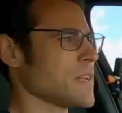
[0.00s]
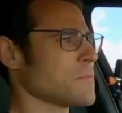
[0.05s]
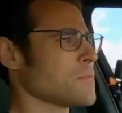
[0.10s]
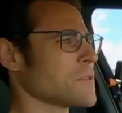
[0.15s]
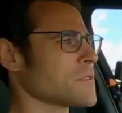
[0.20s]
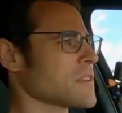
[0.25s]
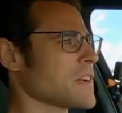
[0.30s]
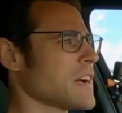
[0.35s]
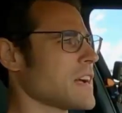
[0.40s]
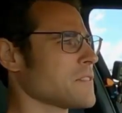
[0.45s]

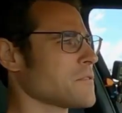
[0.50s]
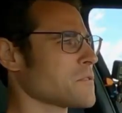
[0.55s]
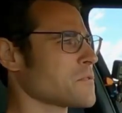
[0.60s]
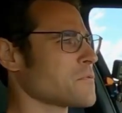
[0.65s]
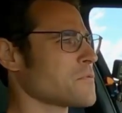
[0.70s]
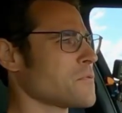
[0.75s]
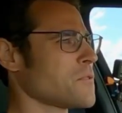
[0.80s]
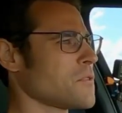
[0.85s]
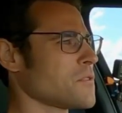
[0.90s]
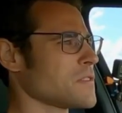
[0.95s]
was
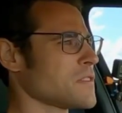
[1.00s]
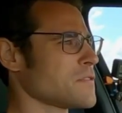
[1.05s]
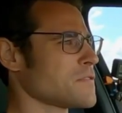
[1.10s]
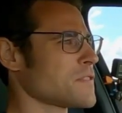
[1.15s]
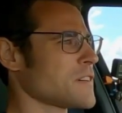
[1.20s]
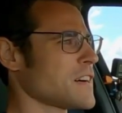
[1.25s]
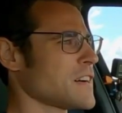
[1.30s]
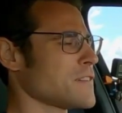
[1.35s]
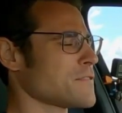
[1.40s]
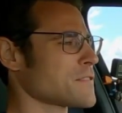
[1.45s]

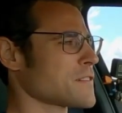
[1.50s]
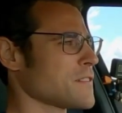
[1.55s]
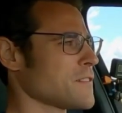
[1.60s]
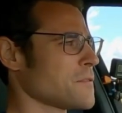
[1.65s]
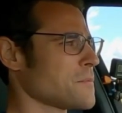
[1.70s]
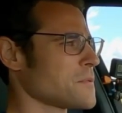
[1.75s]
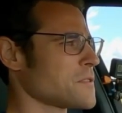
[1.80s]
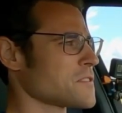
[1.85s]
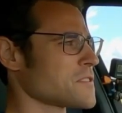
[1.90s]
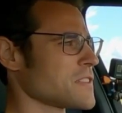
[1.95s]
145
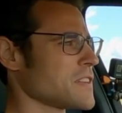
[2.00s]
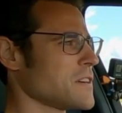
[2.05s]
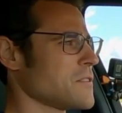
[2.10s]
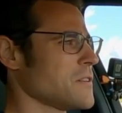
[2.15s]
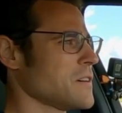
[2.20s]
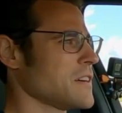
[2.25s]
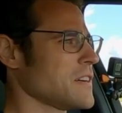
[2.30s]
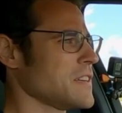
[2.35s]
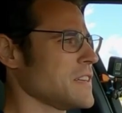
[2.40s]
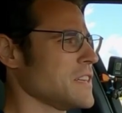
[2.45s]
kilometers an
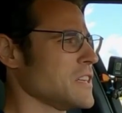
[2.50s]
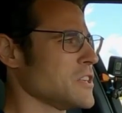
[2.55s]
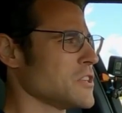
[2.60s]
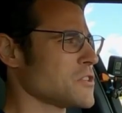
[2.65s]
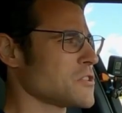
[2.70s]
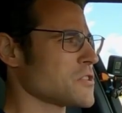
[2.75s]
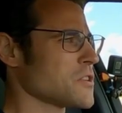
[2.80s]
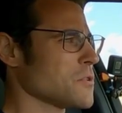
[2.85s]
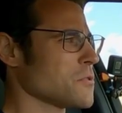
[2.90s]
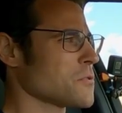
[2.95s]
hour.
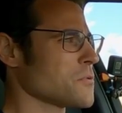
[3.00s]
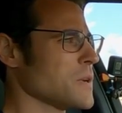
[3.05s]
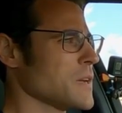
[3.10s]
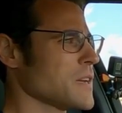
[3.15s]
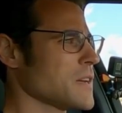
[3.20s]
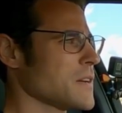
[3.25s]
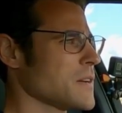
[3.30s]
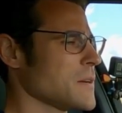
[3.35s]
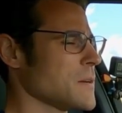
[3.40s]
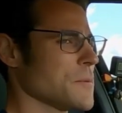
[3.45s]
So quick.